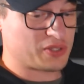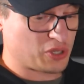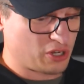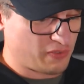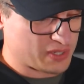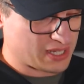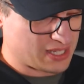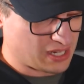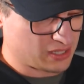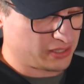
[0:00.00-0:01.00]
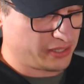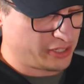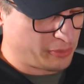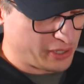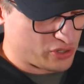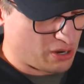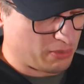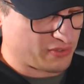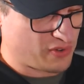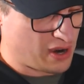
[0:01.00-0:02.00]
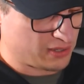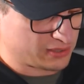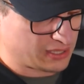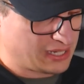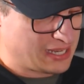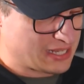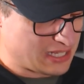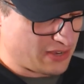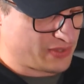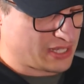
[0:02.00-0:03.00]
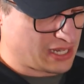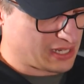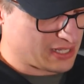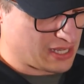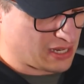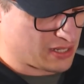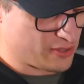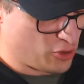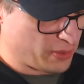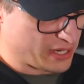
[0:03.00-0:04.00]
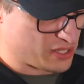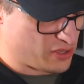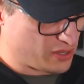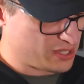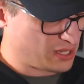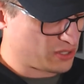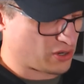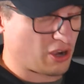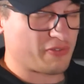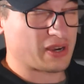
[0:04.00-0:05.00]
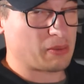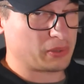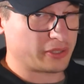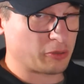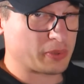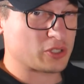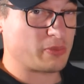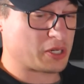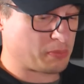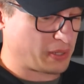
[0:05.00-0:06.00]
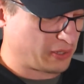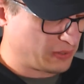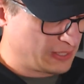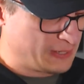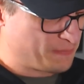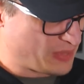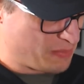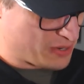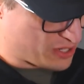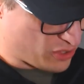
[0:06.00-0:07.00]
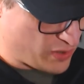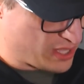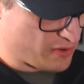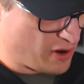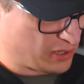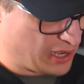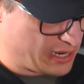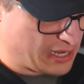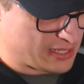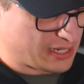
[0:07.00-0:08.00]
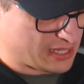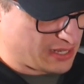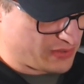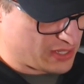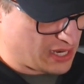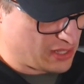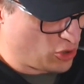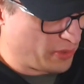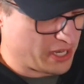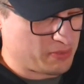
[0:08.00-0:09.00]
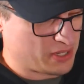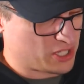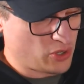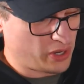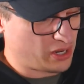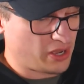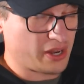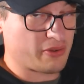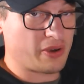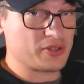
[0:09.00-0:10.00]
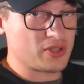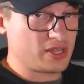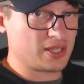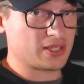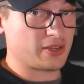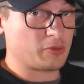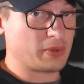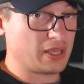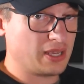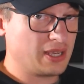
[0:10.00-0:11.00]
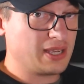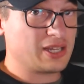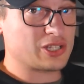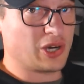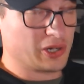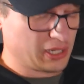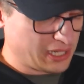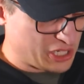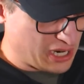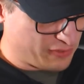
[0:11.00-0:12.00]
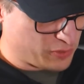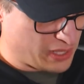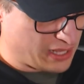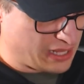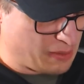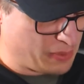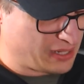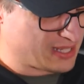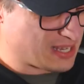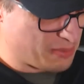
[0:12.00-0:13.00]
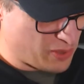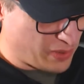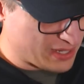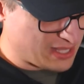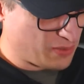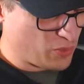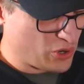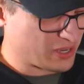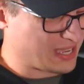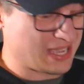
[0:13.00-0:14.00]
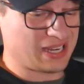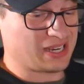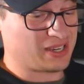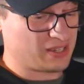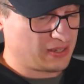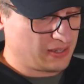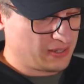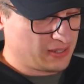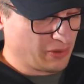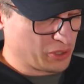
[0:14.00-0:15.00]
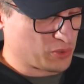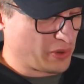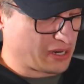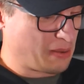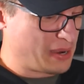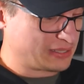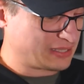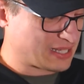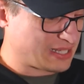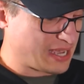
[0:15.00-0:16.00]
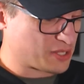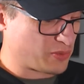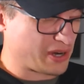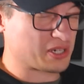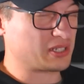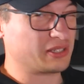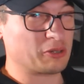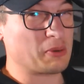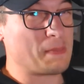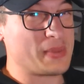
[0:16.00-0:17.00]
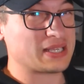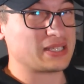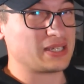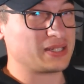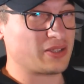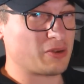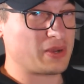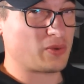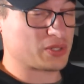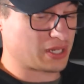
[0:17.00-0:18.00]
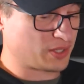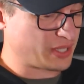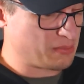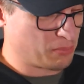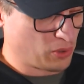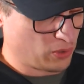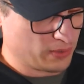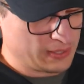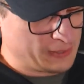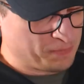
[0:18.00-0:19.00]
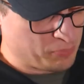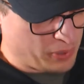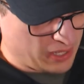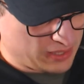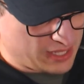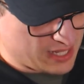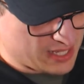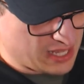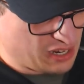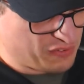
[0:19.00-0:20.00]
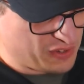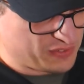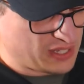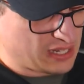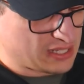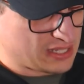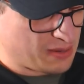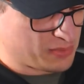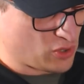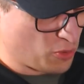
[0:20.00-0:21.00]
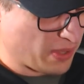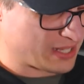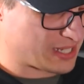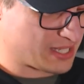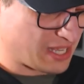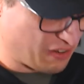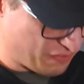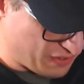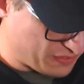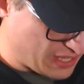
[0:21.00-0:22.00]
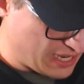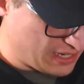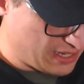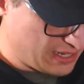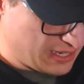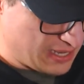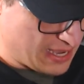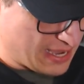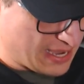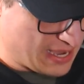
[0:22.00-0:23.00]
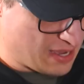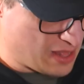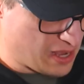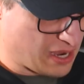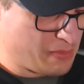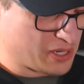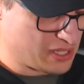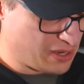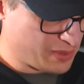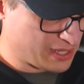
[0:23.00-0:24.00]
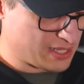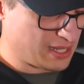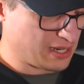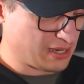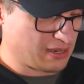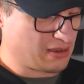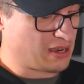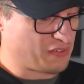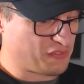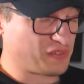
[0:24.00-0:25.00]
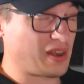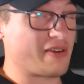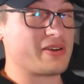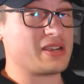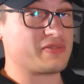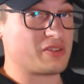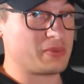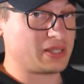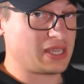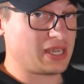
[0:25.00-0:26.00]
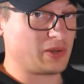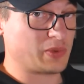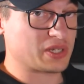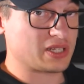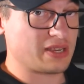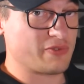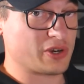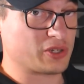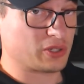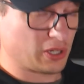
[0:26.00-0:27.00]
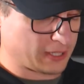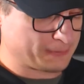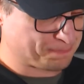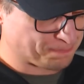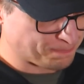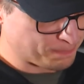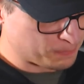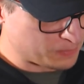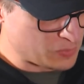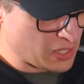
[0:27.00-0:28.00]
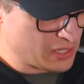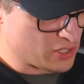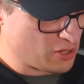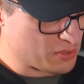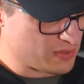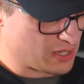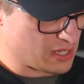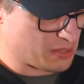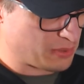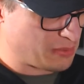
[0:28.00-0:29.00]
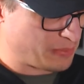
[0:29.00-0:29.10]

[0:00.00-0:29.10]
Turnovers conceded a little bit troubling for Ireland. 17 conceded to the All Blacks, 13, so coughing up a little bit too much pill. They missed three of their own lineouts out of 17. The All Blacks missed two out of nine of their own, so neither side will be totally chuffed with how that happened. And some of the ones they were getting which won't come out in the stats, were actually a little bit messy. You know what I mean? It wasn't clean ball. Penalties conceded 15 to 10, with the All Blacks conceding 15. Uh, like I mentioned, they were conceding a flurry of them at the end, which is never a good look in terms of the discipline.